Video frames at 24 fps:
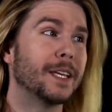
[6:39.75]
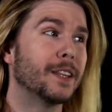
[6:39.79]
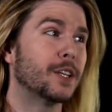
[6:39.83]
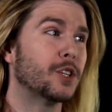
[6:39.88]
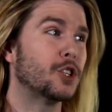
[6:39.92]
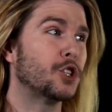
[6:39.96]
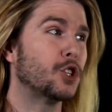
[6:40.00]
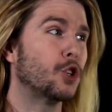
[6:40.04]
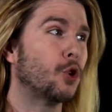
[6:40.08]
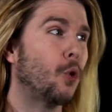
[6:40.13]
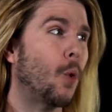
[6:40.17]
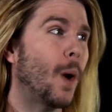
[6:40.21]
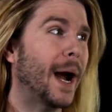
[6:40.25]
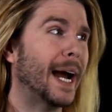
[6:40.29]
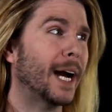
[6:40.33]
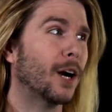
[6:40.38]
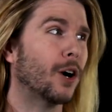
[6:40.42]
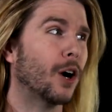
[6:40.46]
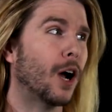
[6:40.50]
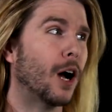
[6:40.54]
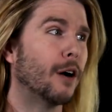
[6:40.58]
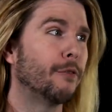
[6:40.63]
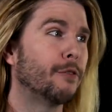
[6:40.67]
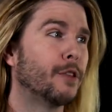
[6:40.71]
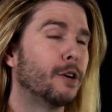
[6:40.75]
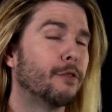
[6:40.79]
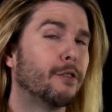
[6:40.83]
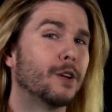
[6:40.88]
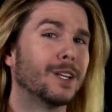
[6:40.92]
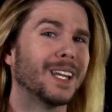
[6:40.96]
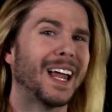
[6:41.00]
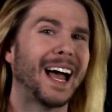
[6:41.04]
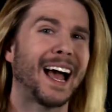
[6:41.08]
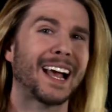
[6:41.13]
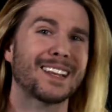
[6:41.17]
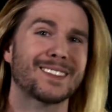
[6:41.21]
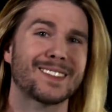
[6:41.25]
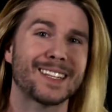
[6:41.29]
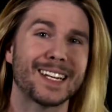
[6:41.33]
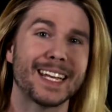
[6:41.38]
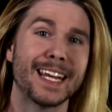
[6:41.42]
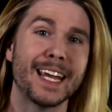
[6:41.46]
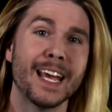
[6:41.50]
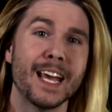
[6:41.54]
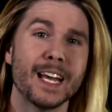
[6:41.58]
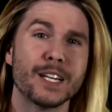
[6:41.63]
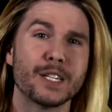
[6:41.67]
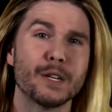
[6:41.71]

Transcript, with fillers: the square of the velocity